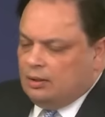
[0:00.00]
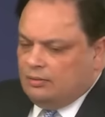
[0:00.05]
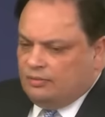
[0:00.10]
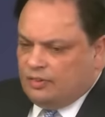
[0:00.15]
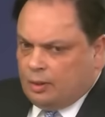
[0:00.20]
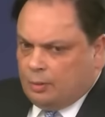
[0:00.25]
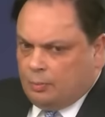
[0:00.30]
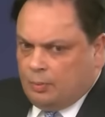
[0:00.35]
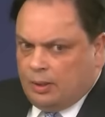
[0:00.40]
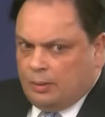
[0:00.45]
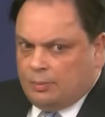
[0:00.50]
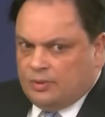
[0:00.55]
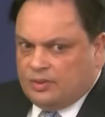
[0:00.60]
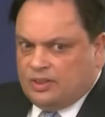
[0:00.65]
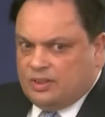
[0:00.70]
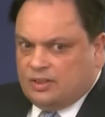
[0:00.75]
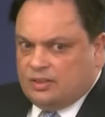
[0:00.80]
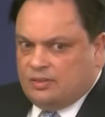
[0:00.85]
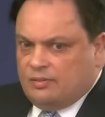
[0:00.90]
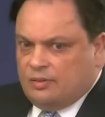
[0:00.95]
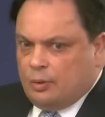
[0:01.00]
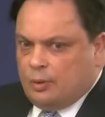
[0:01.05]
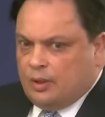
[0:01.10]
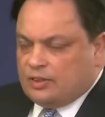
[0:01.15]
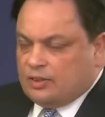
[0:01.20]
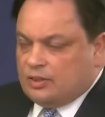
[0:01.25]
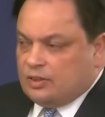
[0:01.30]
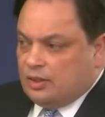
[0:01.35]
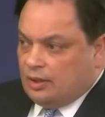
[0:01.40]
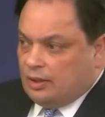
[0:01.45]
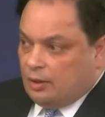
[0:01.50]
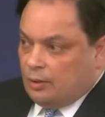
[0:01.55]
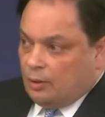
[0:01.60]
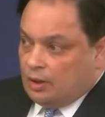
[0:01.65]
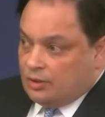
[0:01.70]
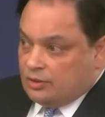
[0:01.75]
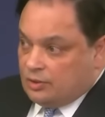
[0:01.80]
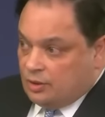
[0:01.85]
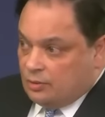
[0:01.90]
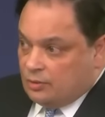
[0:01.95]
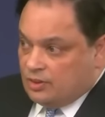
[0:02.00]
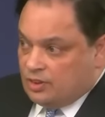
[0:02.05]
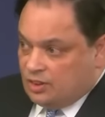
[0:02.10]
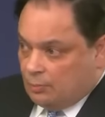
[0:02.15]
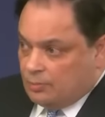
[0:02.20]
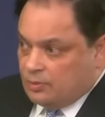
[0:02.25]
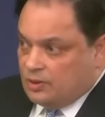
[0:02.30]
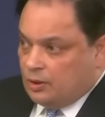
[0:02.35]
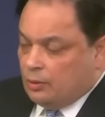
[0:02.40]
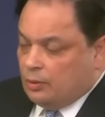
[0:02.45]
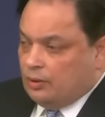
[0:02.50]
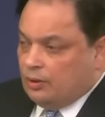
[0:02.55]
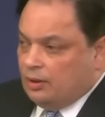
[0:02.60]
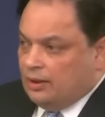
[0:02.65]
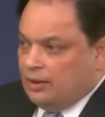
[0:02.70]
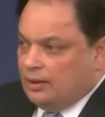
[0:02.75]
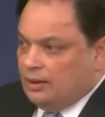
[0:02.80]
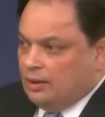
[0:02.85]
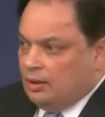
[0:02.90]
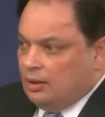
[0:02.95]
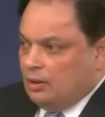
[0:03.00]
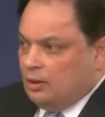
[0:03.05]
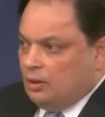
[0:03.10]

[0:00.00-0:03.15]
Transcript: for the purposes of the questions I'm going to ask you subsequently